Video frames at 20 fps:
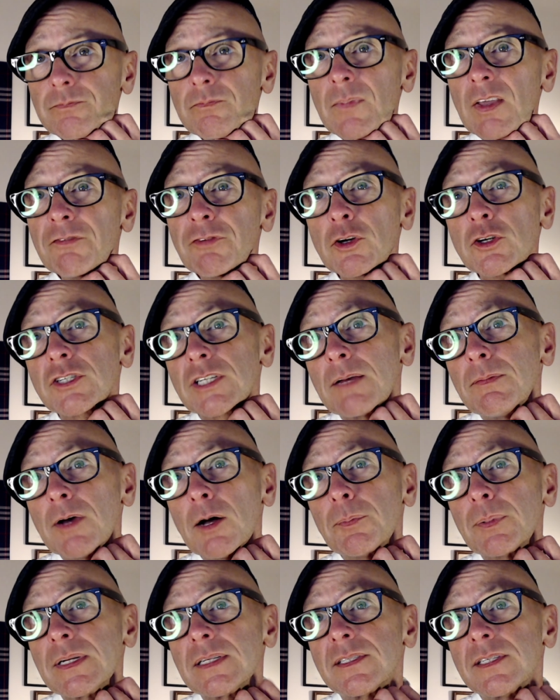First
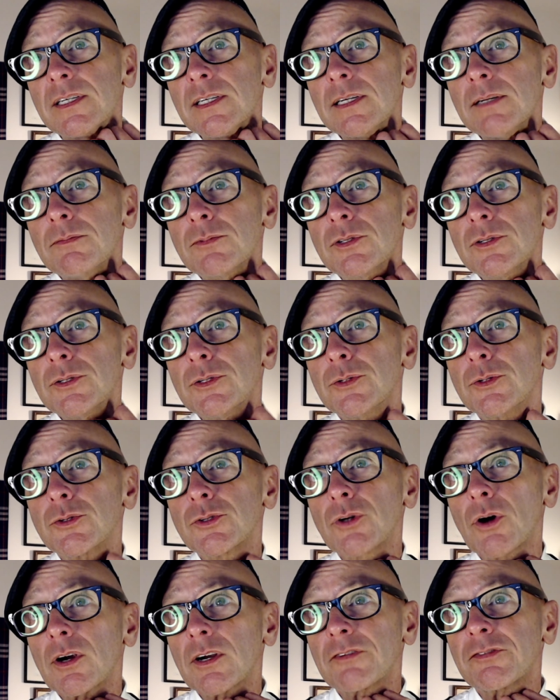MLB team to use
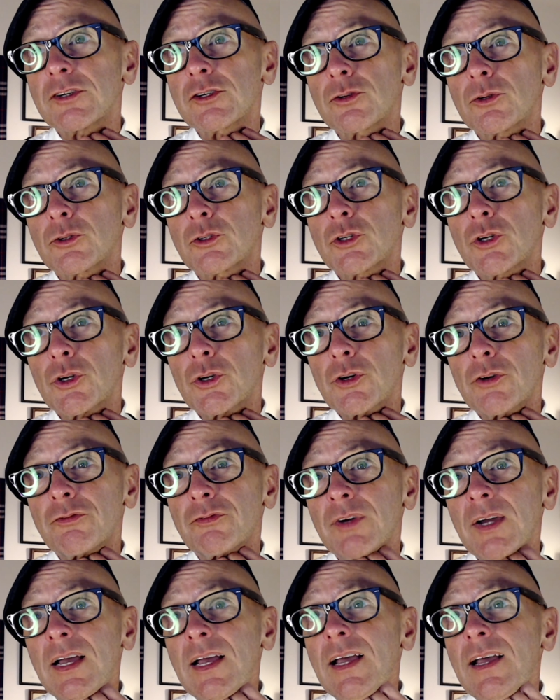artificial turf
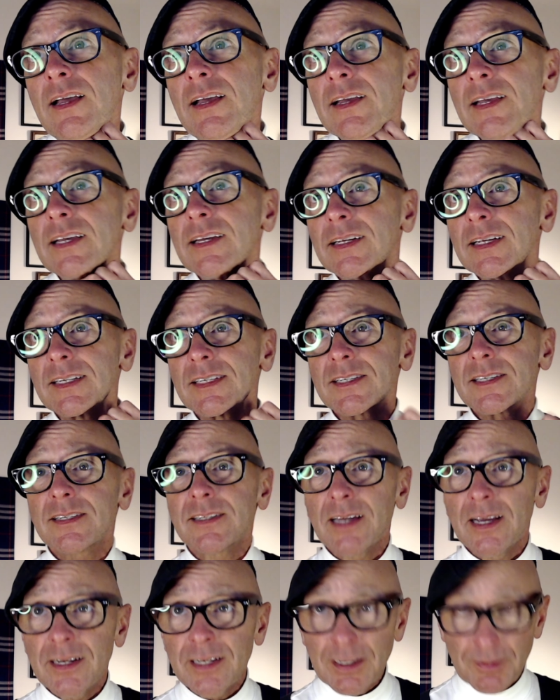in its
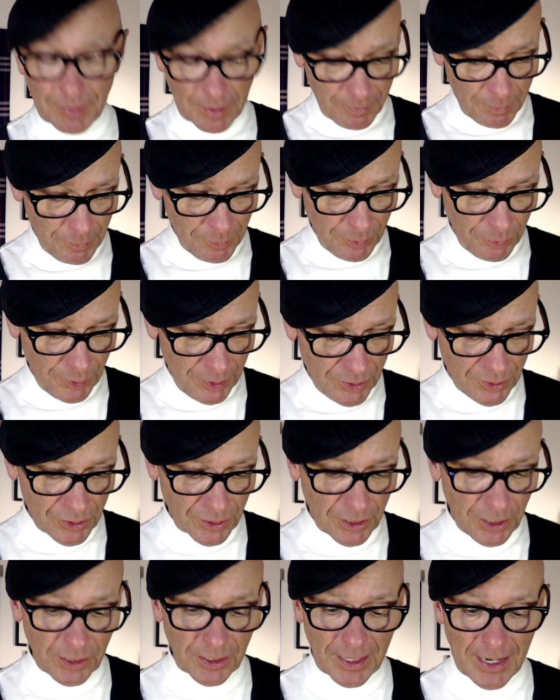stadium. And I remember we used to
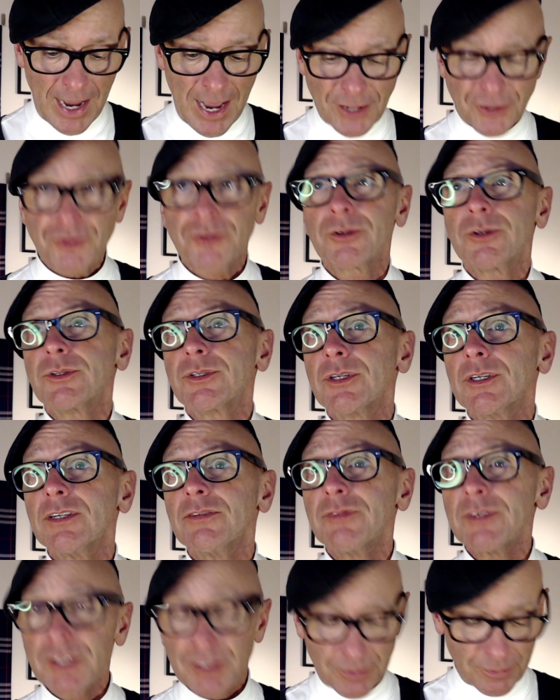call it
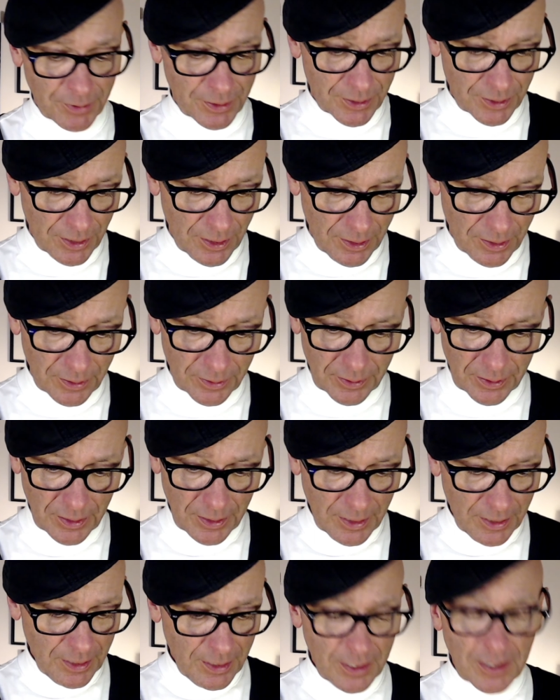AstroTurf as a result
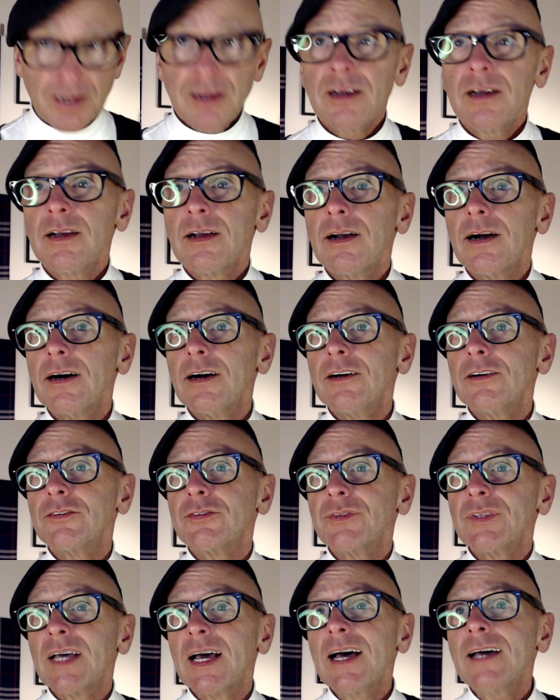of
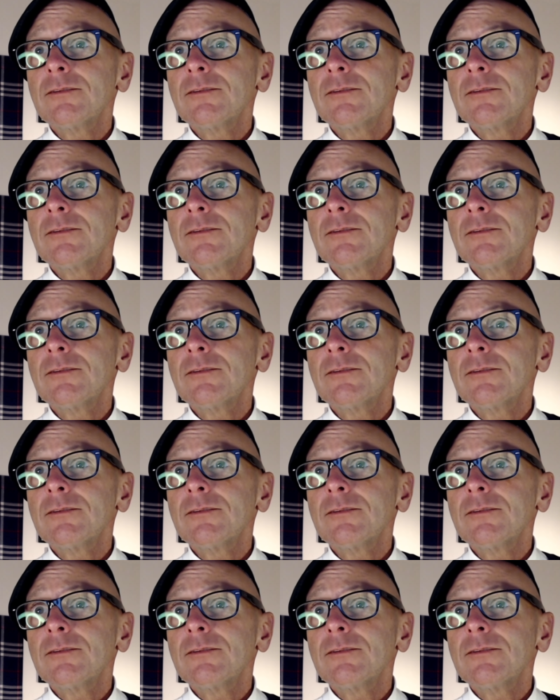that.